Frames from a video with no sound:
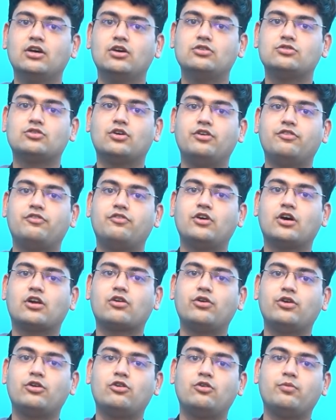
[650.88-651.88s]
So if you are
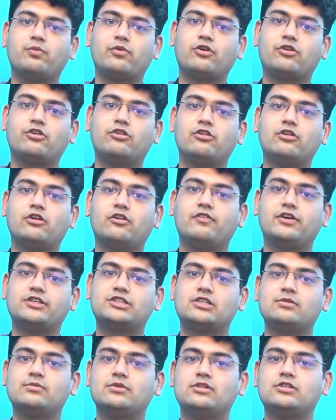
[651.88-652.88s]
going to procure
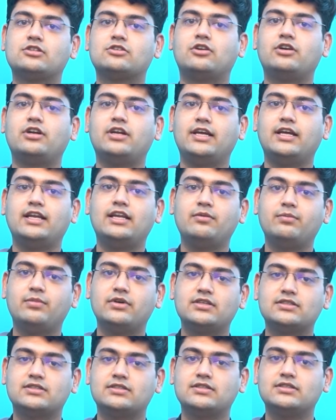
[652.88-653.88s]
vegetables on daily
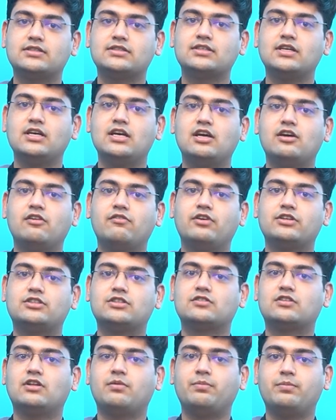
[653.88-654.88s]
basis, which
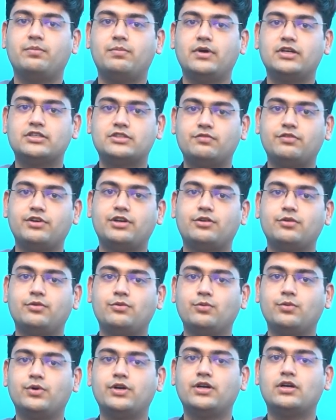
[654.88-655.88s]
is the best way to
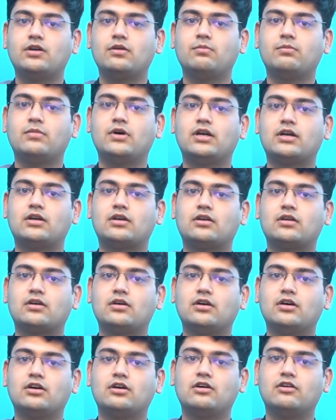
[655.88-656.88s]
do it, but
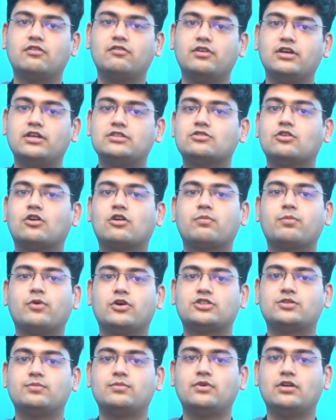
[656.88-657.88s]
is not
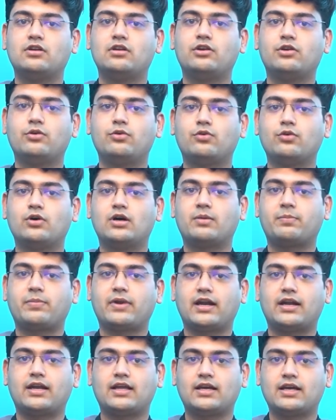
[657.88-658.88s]
possible due to our
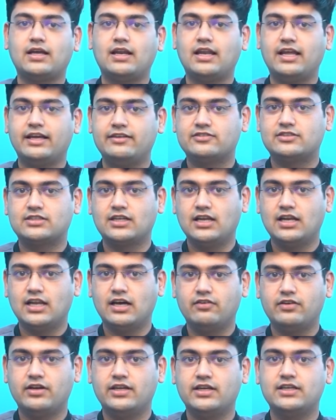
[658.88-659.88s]
practical lifestyle
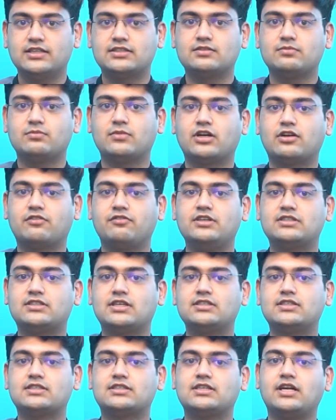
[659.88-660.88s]
nowadays. But we
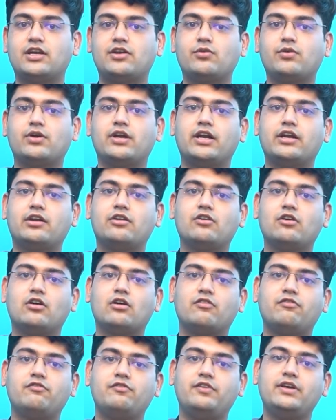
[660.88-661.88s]
suggest that you get
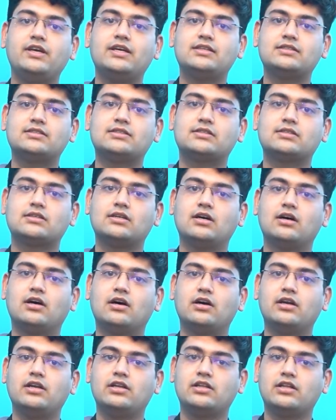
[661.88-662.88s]
your week's
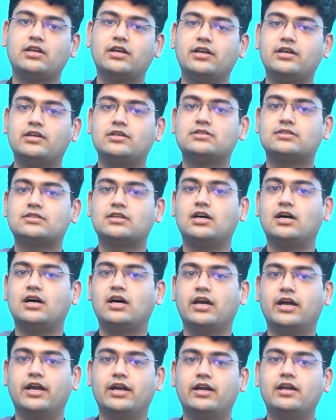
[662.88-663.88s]
ingredients
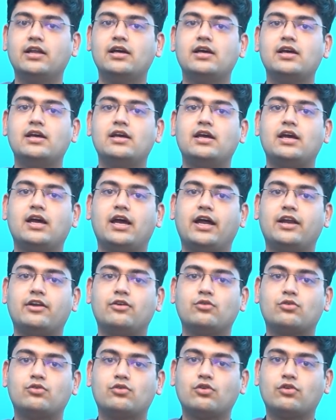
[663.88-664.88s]
ahead and
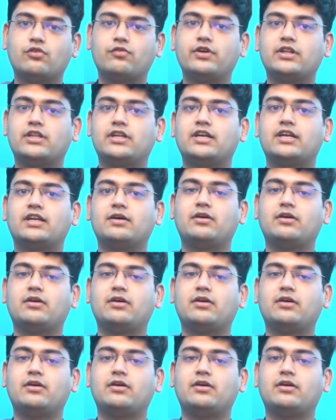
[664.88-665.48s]
you cook with it